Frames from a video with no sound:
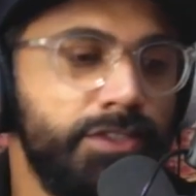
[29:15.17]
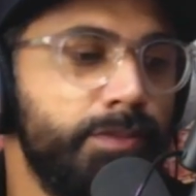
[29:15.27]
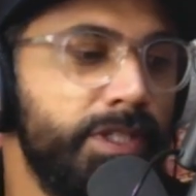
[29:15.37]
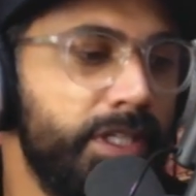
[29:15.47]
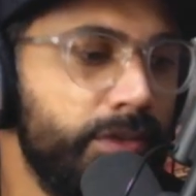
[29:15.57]
You
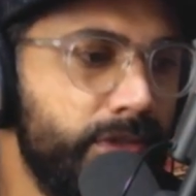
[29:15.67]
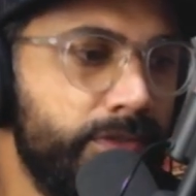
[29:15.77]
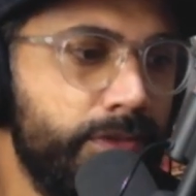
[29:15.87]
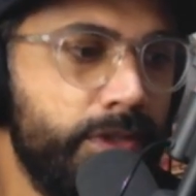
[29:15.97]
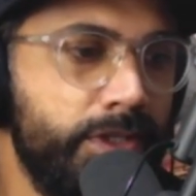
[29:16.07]
should be out
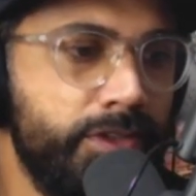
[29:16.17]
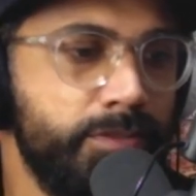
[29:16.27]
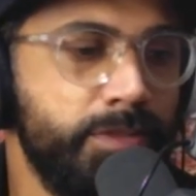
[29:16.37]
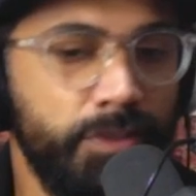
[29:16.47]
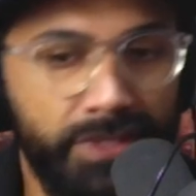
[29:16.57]
there for
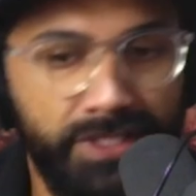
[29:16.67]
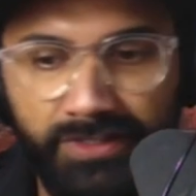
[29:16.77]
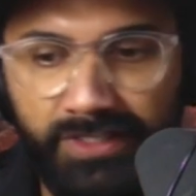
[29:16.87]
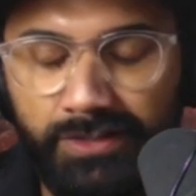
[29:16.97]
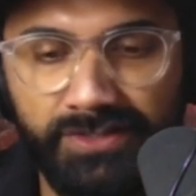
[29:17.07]
others. But then we
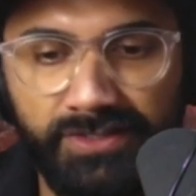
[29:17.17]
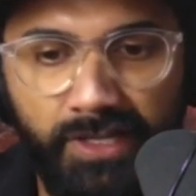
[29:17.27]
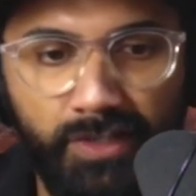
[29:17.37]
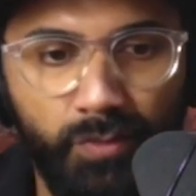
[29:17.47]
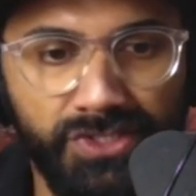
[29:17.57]
hear the other side,